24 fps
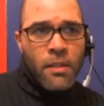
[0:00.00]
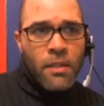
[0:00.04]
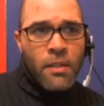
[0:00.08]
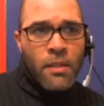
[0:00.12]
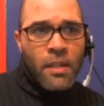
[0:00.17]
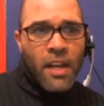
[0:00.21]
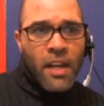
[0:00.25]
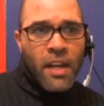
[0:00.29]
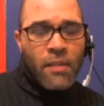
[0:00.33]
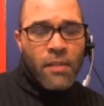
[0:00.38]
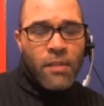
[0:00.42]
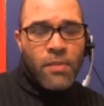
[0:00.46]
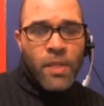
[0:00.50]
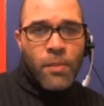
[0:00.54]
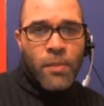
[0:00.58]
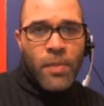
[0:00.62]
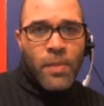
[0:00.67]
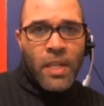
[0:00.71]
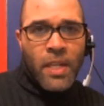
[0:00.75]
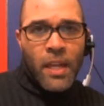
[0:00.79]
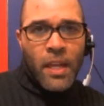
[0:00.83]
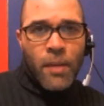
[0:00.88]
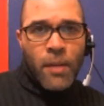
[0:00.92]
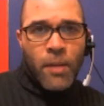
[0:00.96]
you can have
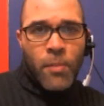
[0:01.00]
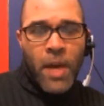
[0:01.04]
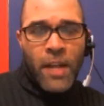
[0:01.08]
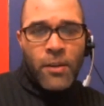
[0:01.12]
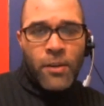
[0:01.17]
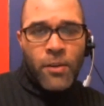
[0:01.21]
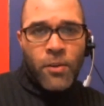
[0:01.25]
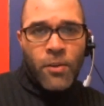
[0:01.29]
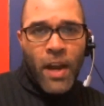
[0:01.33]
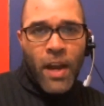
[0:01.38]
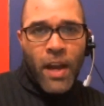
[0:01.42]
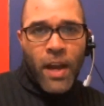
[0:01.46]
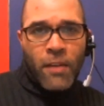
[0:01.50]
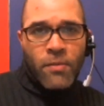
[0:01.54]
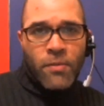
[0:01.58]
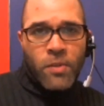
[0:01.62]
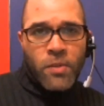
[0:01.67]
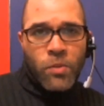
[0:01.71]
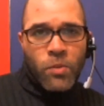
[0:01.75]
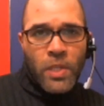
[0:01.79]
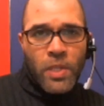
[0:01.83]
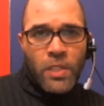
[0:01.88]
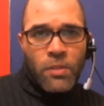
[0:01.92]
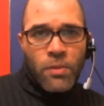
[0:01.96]
something like Minecraft,
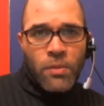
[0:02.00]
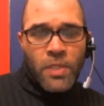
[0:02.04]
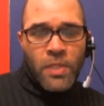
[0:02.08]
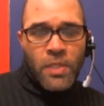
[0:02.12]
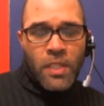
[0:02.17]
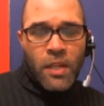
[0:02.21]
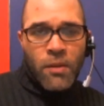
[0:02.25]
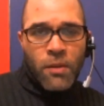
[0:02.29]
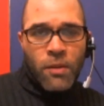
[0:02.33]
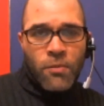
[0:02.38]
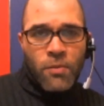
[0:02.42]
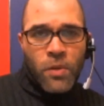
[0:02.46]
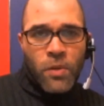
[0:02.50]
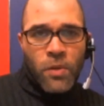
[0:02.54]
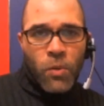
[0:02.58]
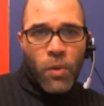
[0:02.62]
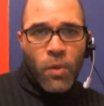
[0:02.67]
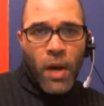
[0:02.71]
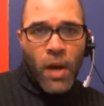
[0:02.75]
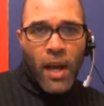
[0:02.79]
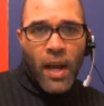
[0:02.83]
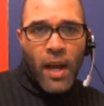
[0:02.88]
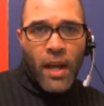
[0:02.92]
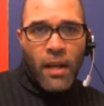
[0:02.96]
which was out for a
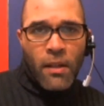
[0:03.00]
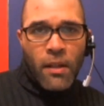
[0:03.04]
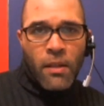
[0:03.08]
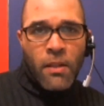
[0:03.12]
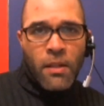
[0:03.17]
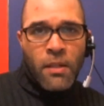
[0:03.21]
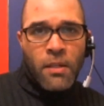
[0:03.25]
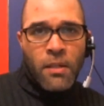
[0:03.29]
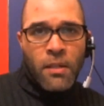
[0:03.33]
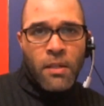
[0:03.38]
while.